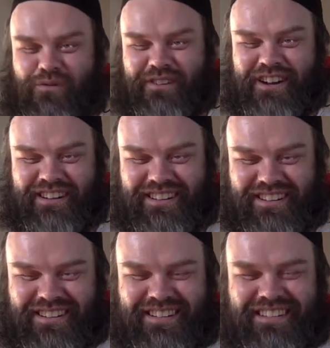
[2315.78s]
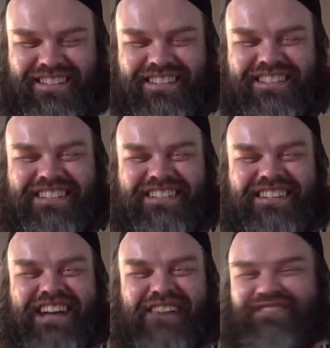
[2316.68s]
Right?
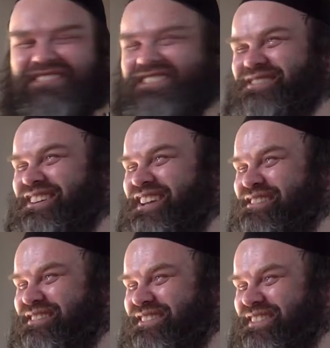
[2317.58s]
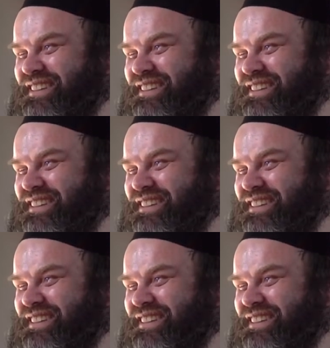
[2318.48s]
You laughed. Some of you are laughing.